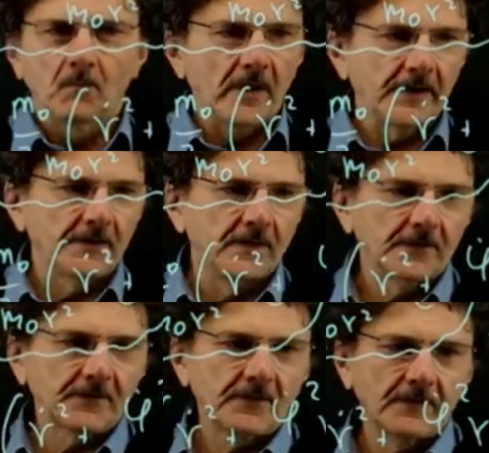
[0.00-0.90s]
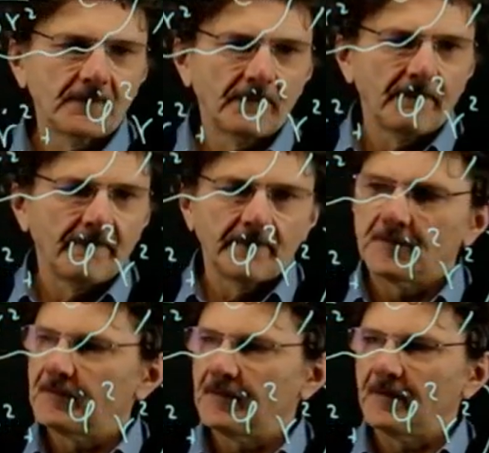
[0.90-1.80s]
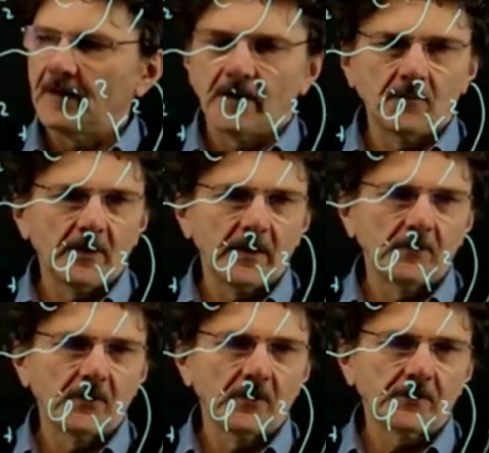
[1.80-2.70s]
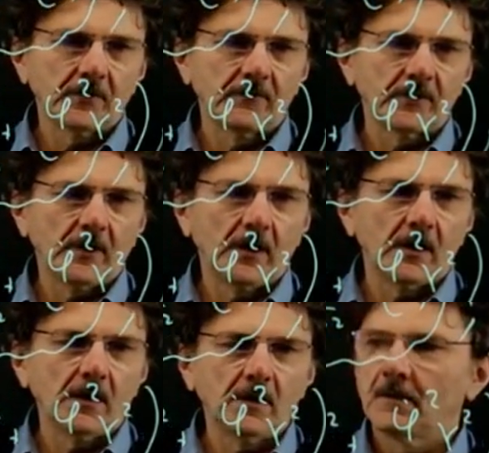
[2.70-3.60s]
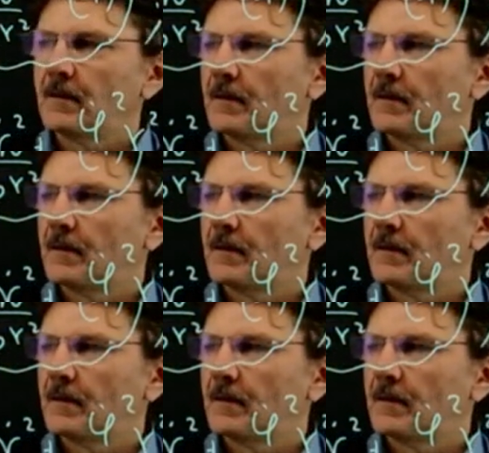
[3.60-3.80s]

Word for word: minus gm m naught over r.